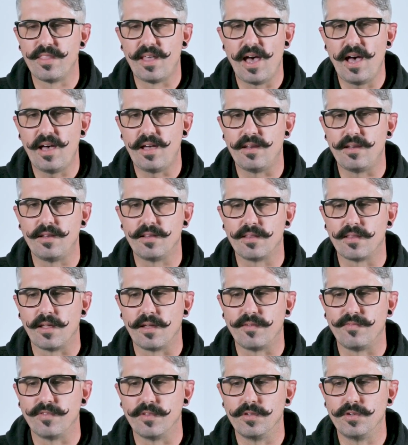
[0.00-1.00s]
that,
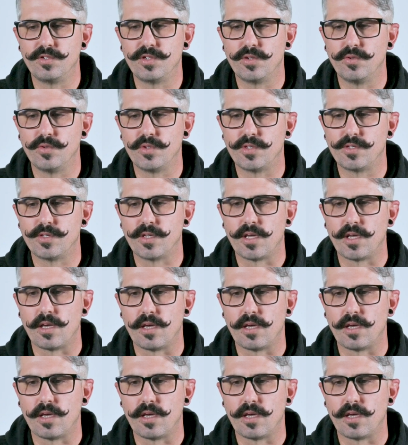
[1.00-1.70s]
like Fallujah was,